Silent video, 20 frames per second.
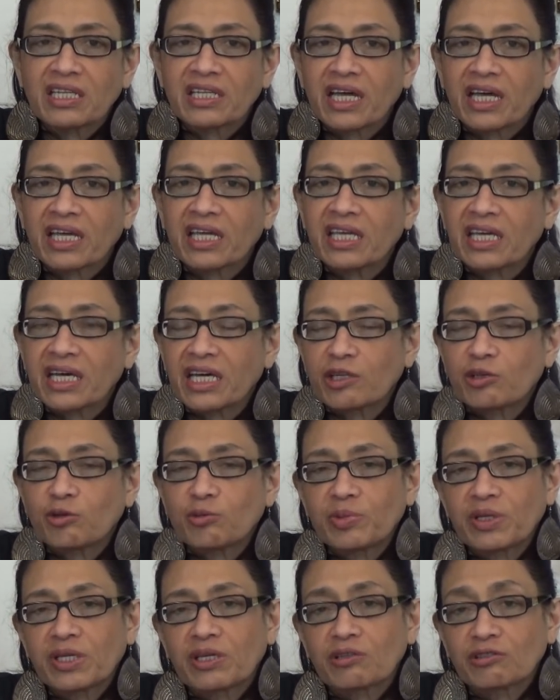that he had to
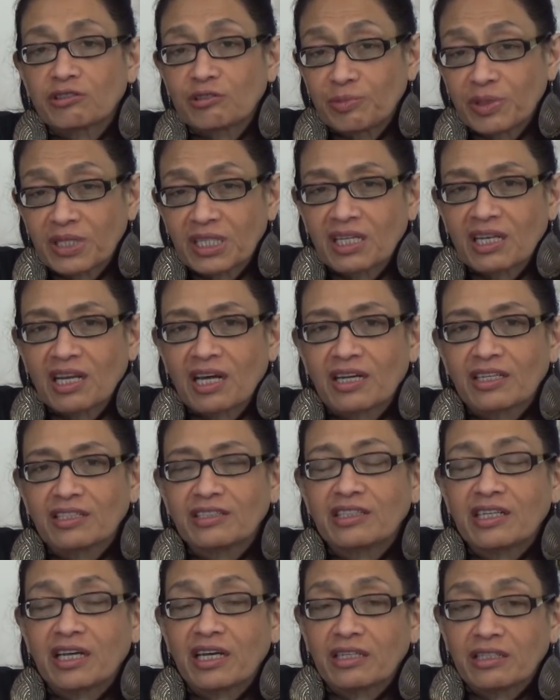be
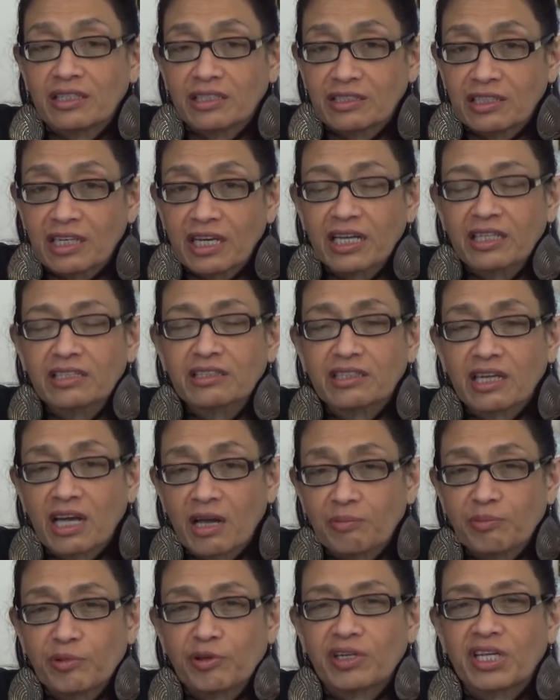hospitalized and his legs
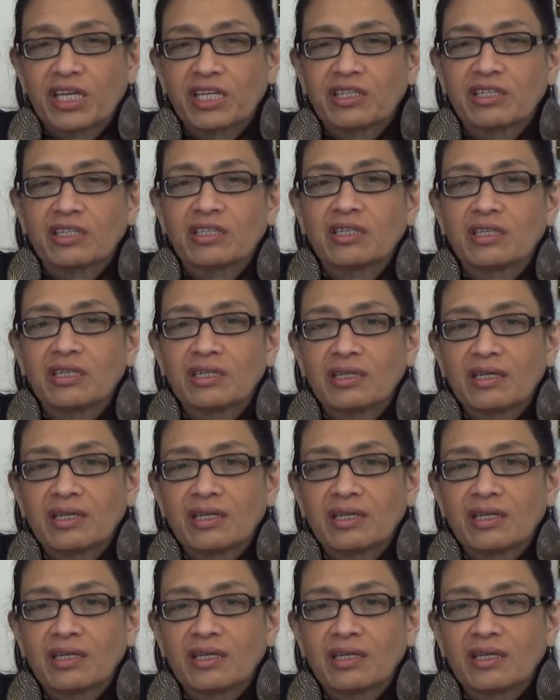amputated.